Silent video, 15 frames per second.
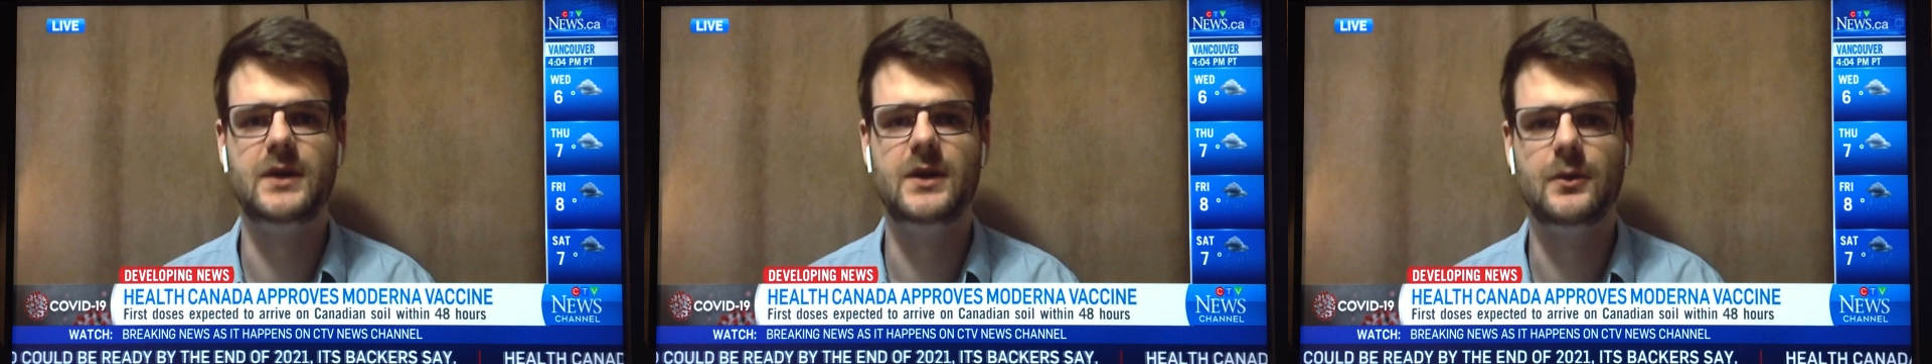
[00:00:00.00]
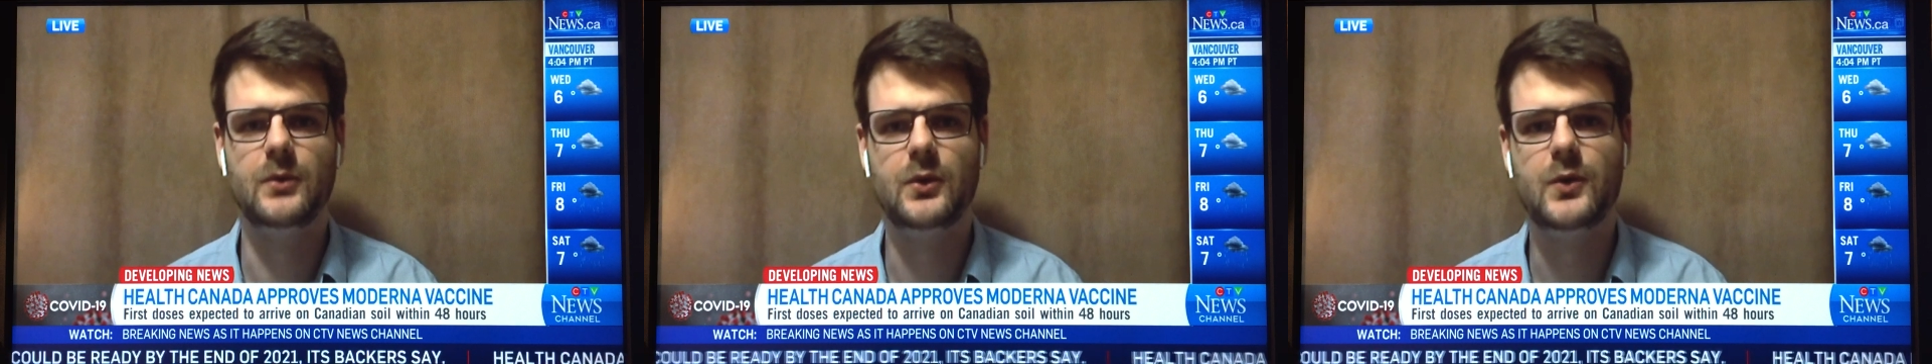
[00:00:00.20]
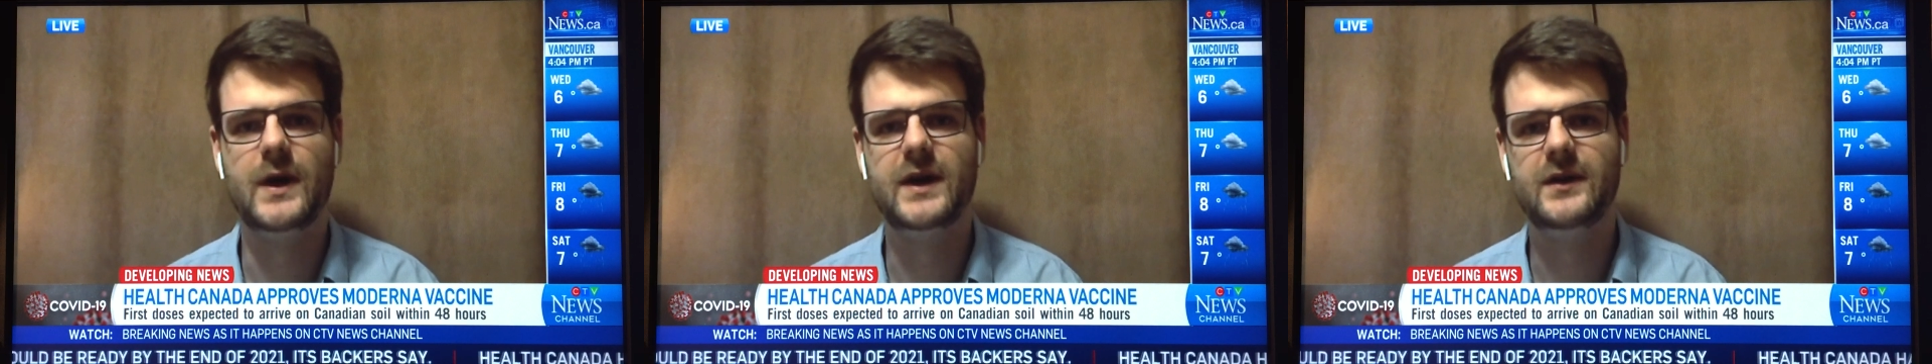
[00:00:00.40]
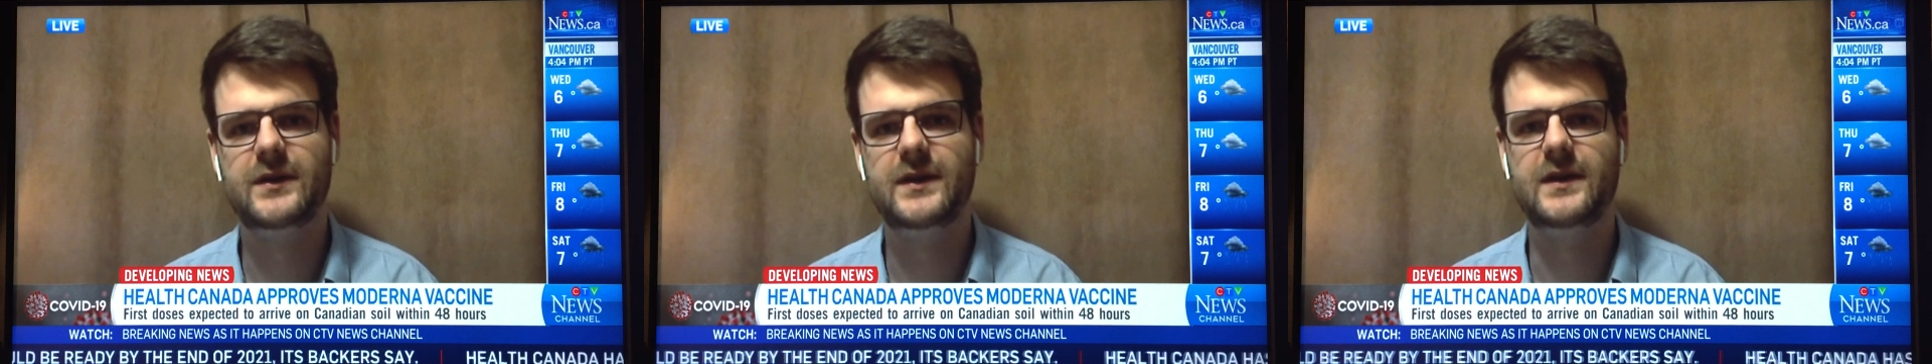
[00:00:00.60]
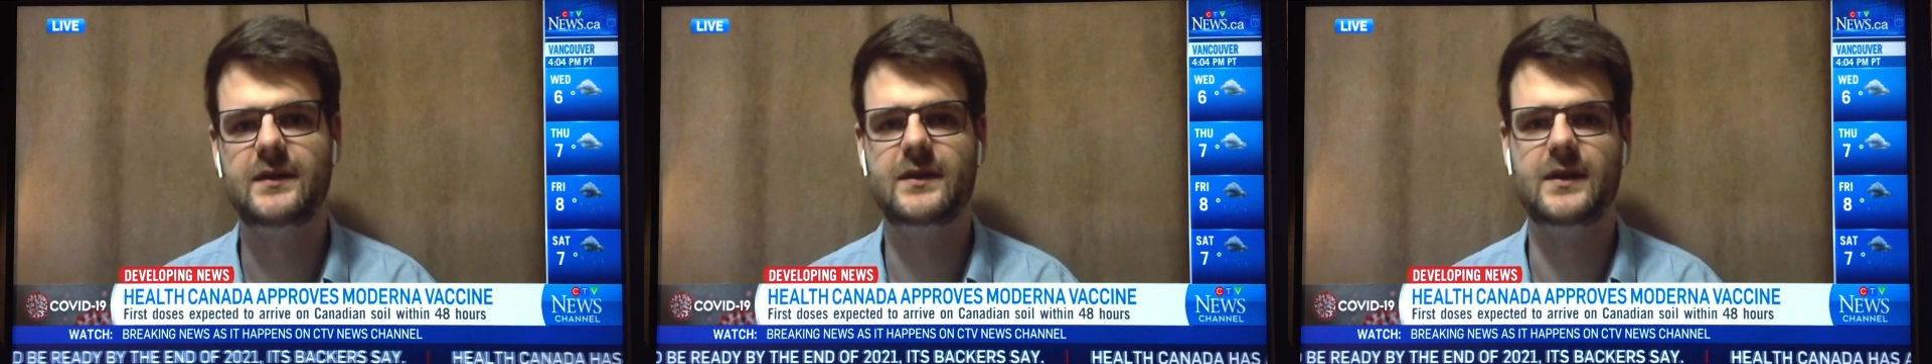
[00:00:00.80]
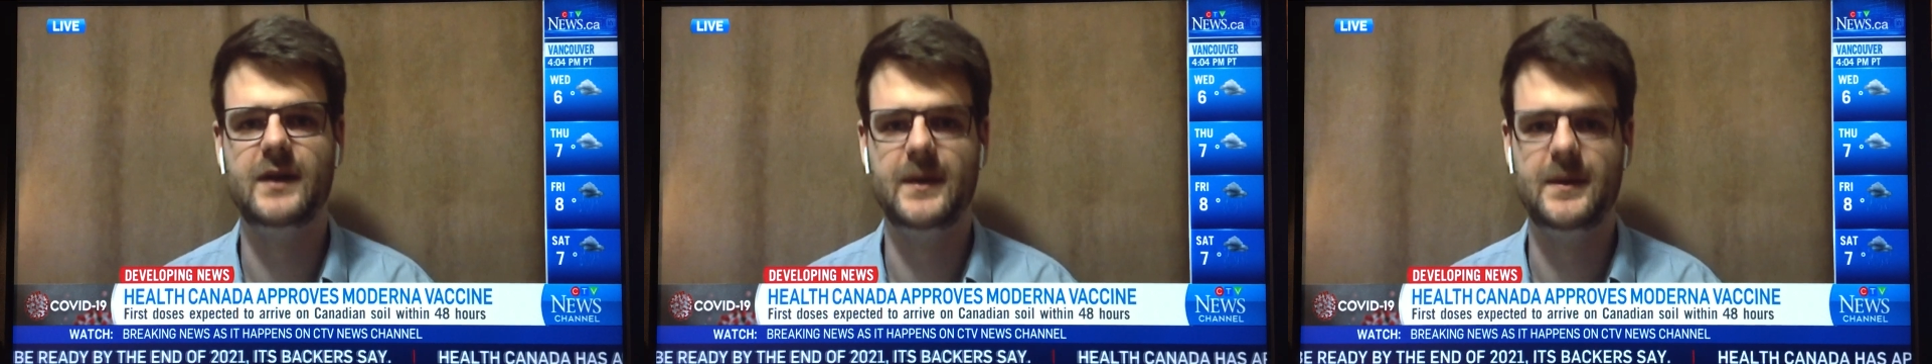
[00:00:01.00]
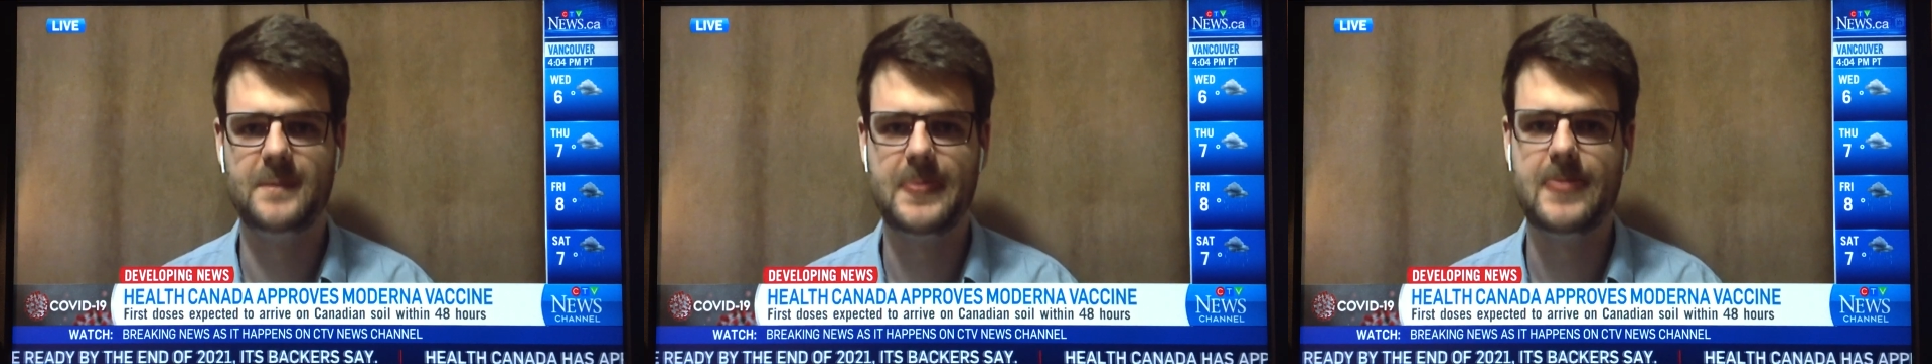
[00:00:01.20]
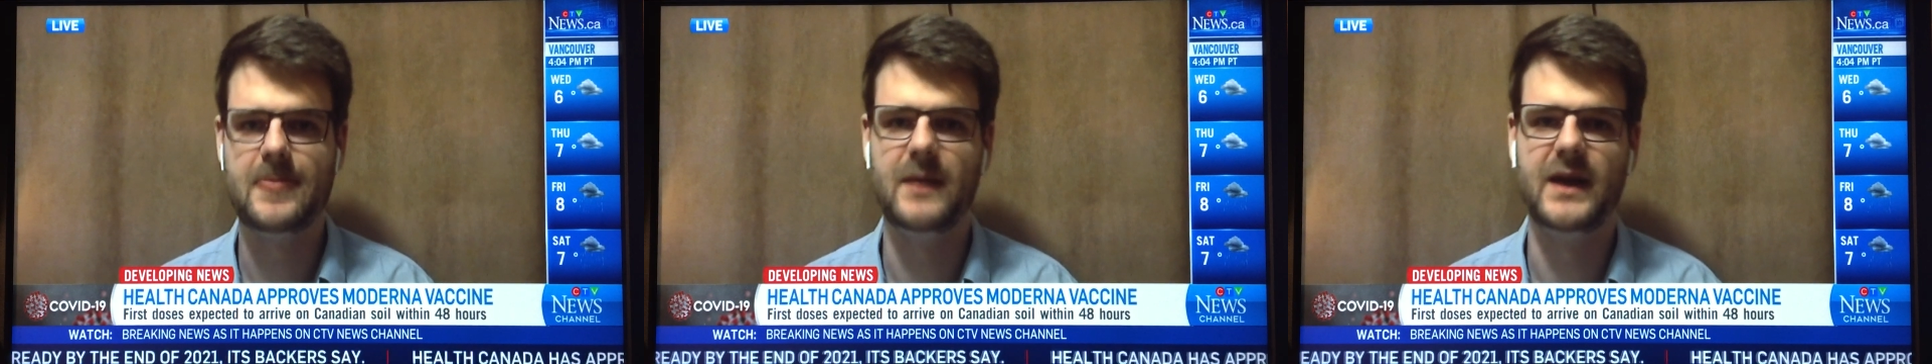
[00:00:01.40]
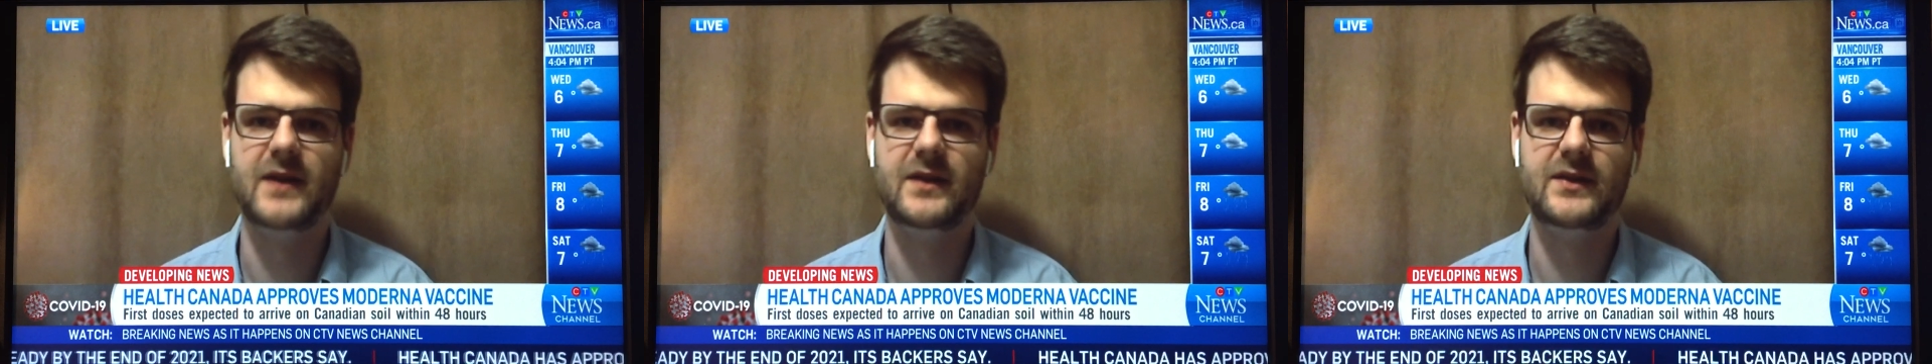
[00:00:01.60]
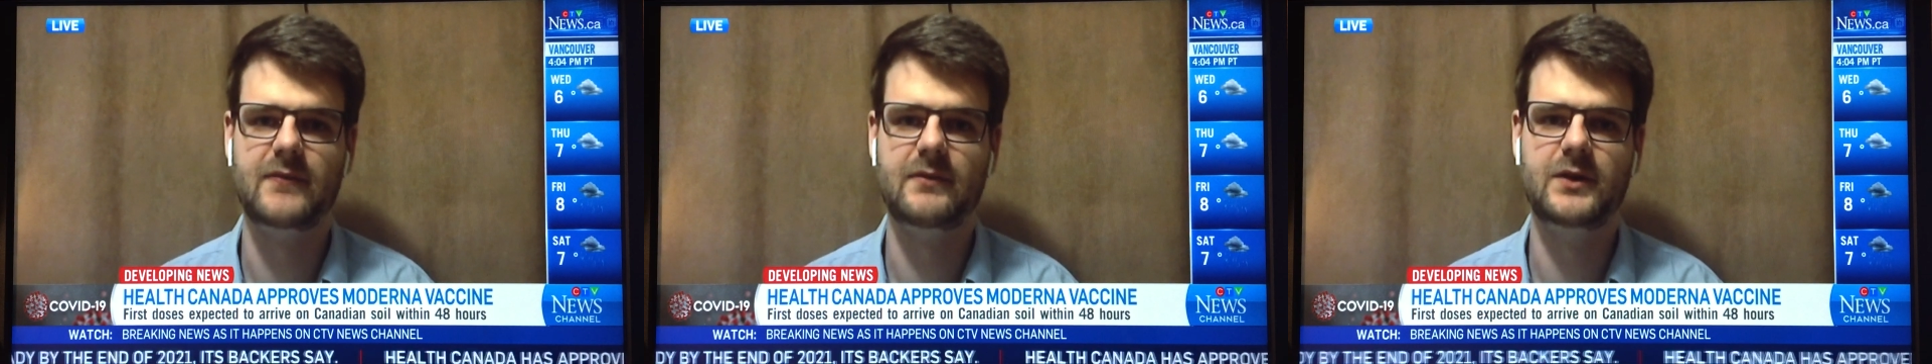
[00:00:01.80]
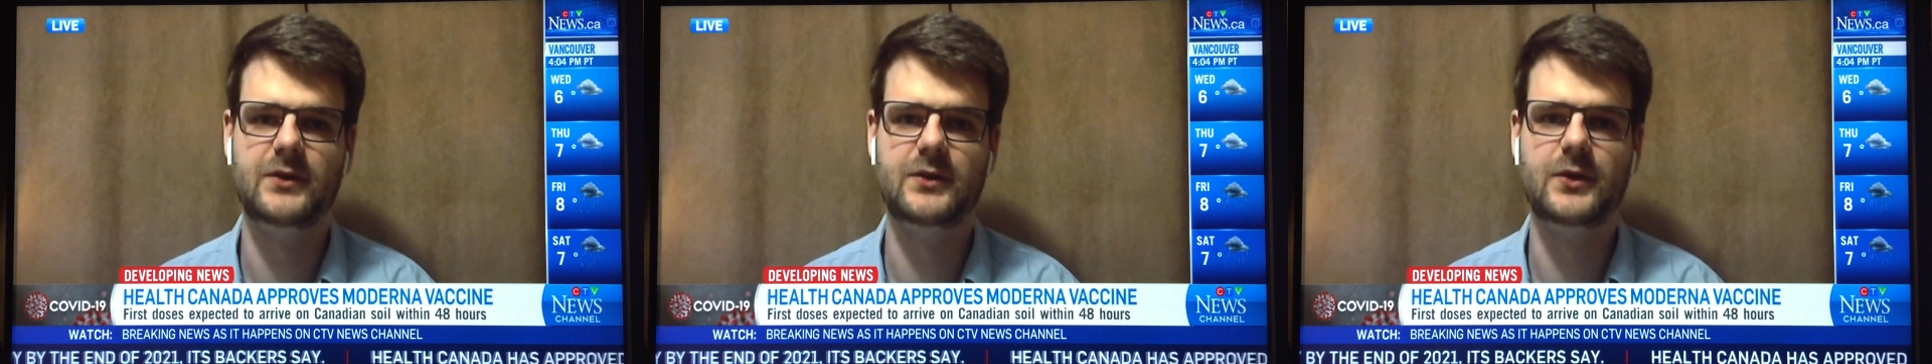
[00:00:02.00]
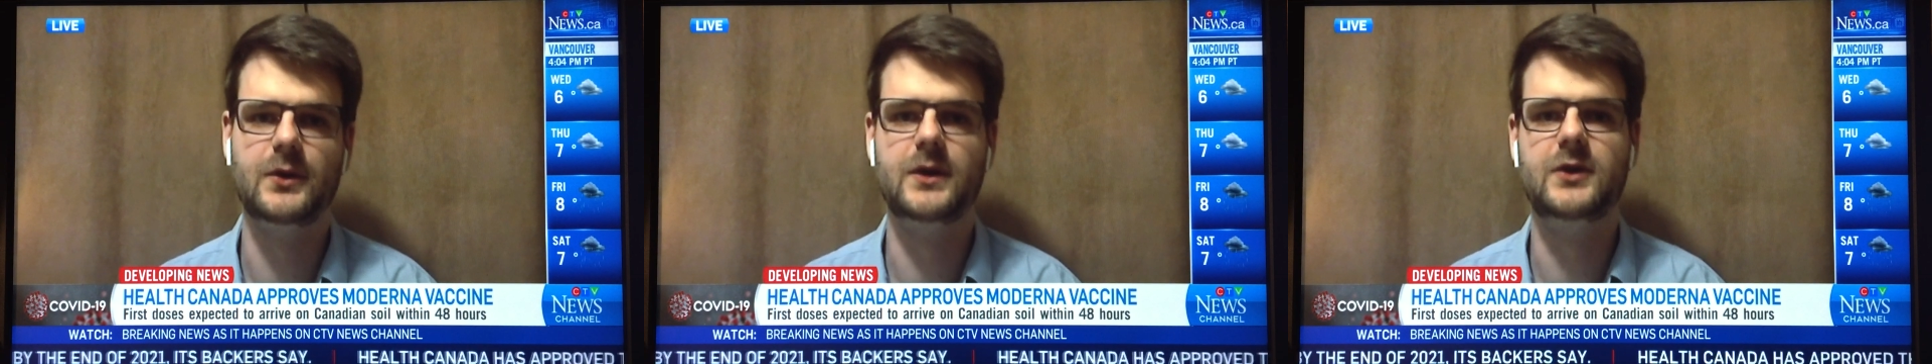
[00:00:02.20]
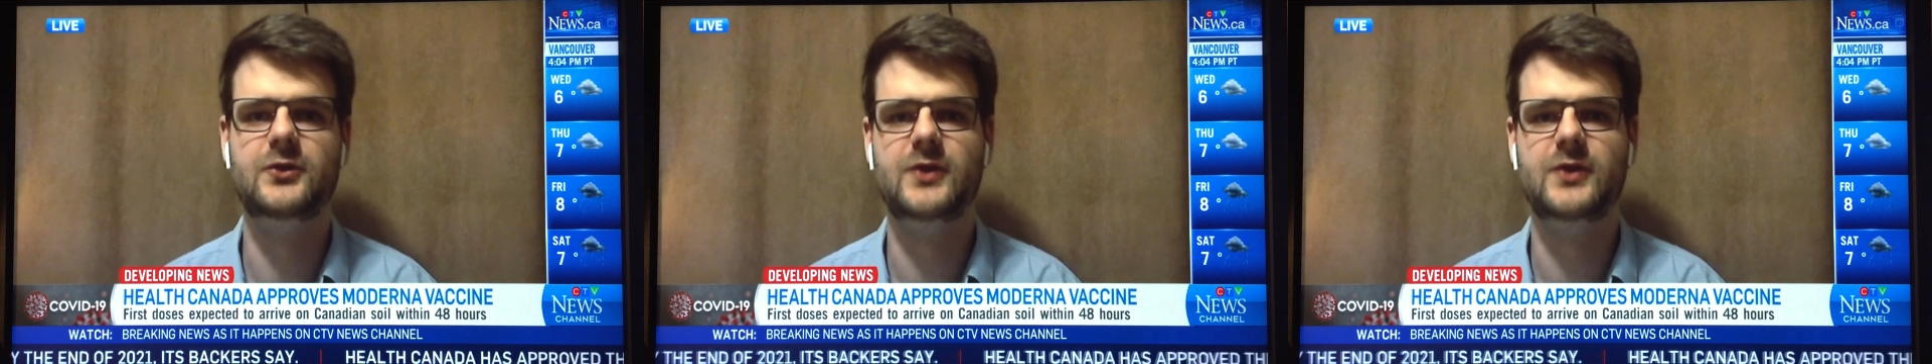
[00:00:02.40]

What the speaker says: requires these -70 storage,